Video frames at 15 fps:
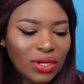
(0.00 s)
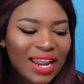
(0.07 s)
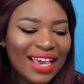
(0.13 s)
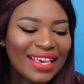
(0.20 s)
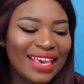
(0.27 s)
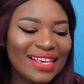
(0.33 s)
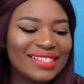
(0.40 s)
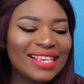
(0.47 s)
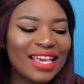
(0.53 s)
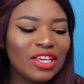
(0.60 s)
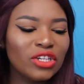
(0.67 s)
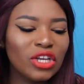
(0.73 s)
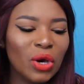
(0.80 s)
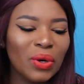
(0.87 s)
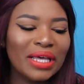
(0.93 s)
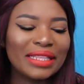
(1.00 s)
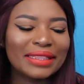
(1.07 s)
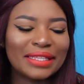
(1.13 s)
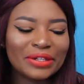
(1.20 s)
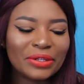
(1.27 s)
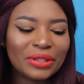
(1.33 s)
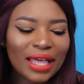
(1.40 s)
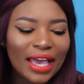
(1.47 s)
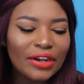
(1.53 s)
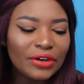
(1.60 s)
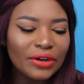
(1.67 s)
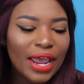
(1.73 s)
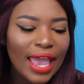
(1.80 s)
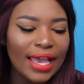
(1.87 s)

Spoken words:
And I guess I could go a little lighter